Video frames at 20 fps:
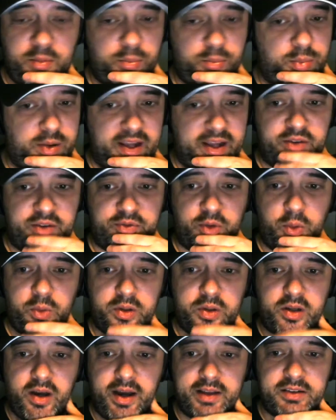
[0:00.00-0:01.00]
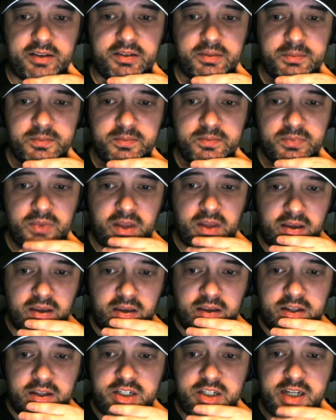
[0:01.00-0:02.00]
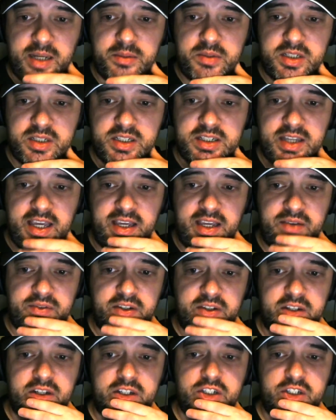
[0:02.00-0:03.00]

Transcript: Play the forward, guys. James says, evening,